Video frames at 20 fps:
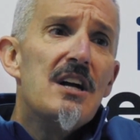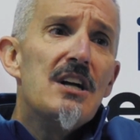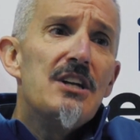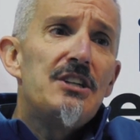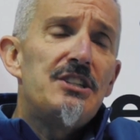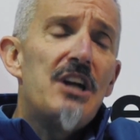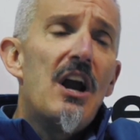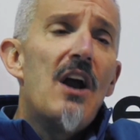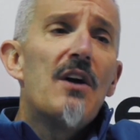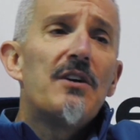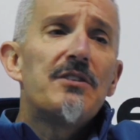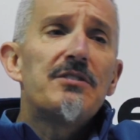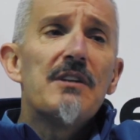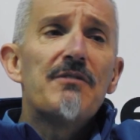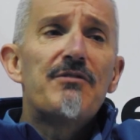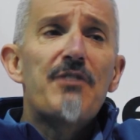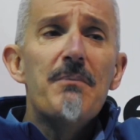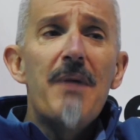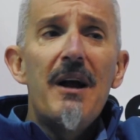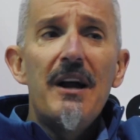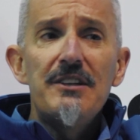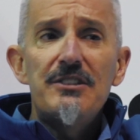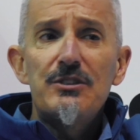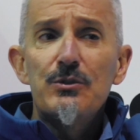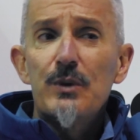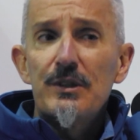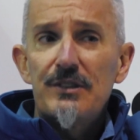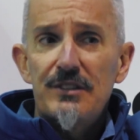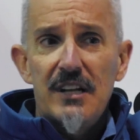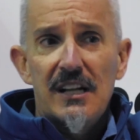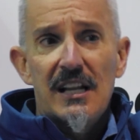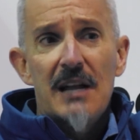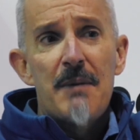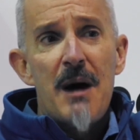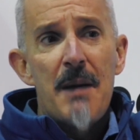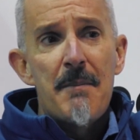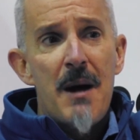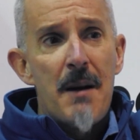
shares information with TLMI